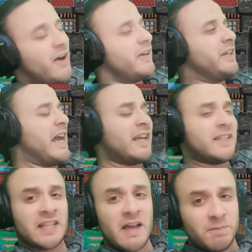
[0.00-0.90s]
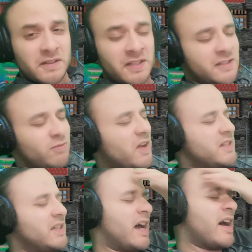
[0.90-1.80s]
He accepted his
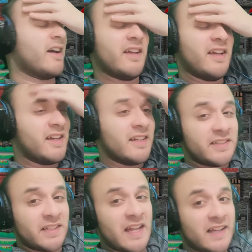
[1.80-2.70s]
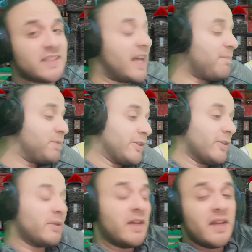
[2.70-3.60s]
face. The next
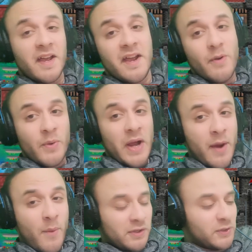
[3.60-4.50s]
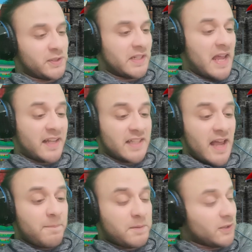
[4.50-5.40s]
episode, I will do the next
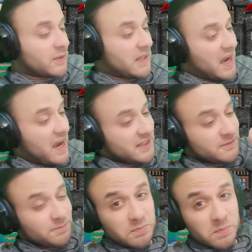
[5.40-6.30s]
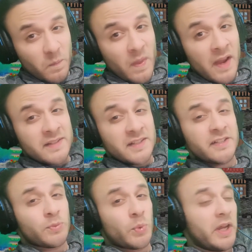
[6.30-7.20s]
episode, guys.
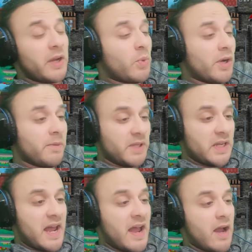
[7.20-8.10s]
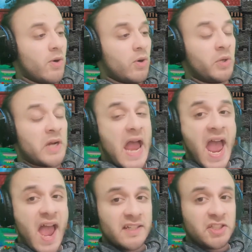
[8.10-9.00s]
This week will be a
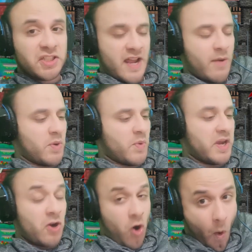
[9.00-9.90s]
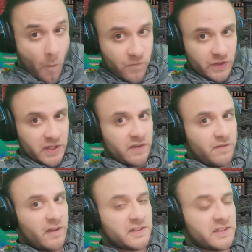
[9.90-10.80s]
reaction heavy week, hopefully,
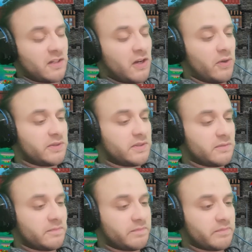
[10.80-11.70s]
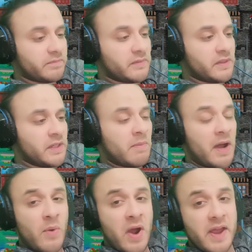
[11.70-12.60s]
if nothing goes in
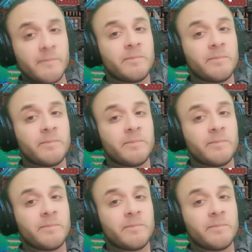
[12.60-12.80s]
my way.